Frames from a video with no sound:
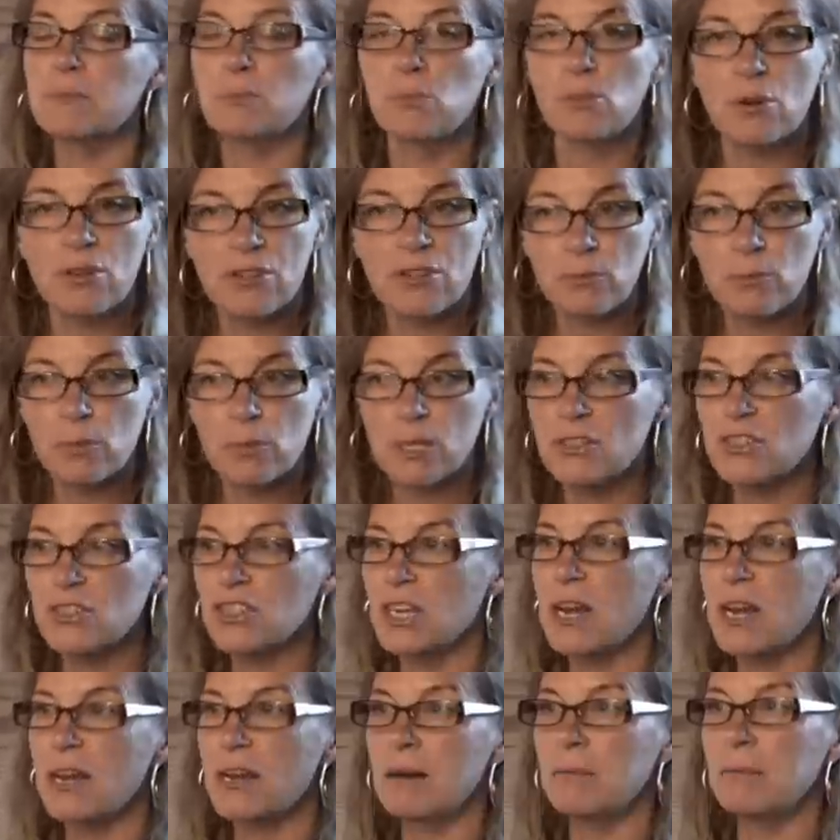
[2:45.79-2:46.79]
more than one
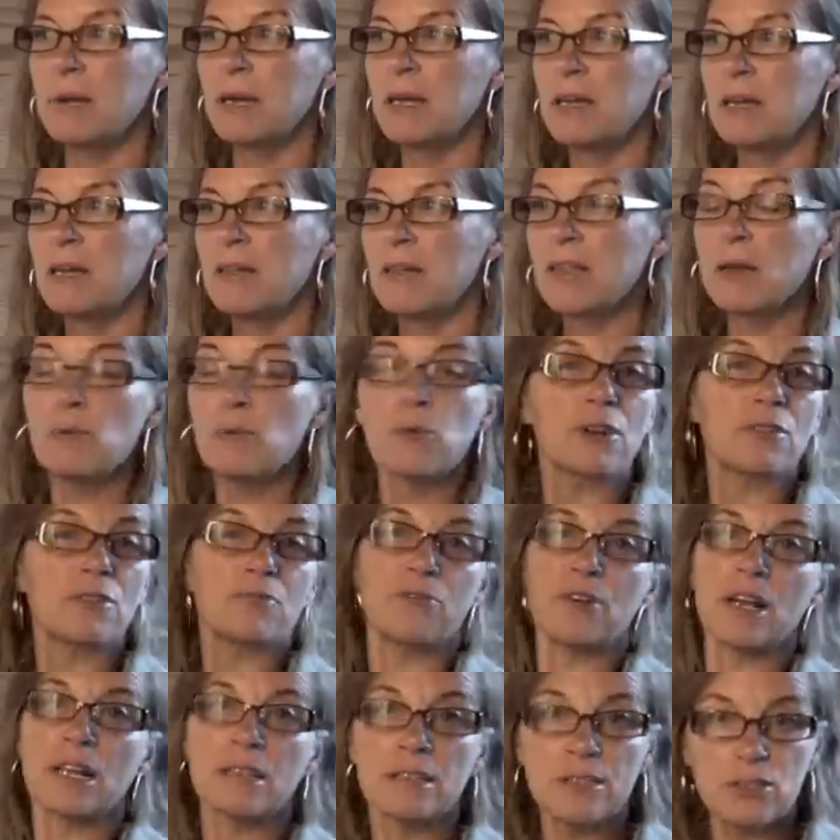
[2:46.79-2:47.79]
job. They work,
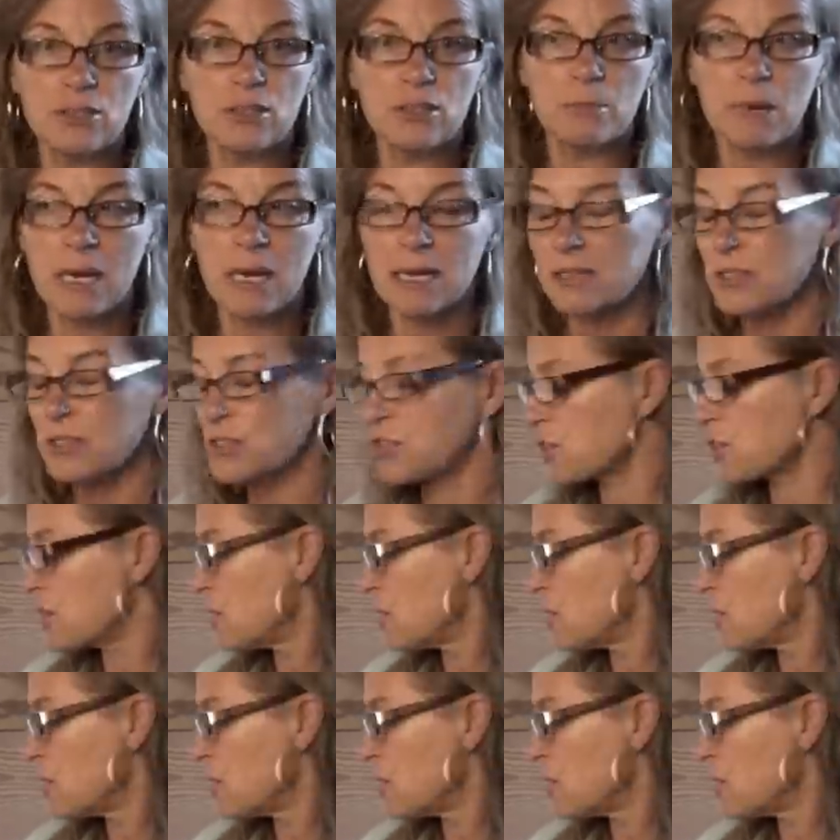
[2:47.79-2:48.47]
frankly, too much.